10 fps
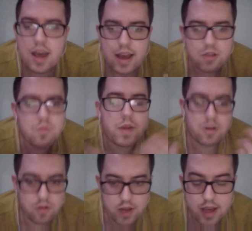I do plan
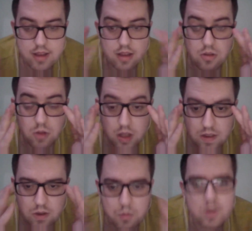on reacting to it,
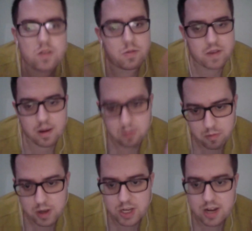so please subscribe to
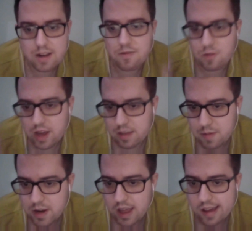my channel if you like
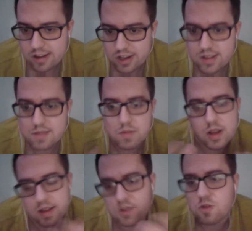my reactions,
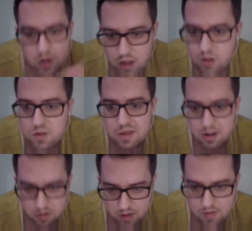because you will also
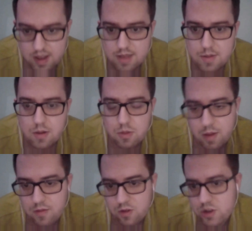get notified about
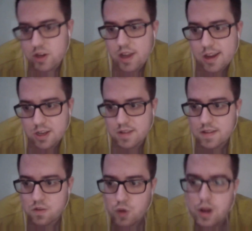my future
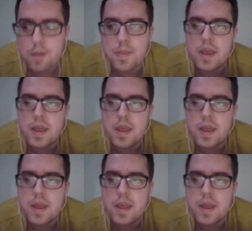reactions as well.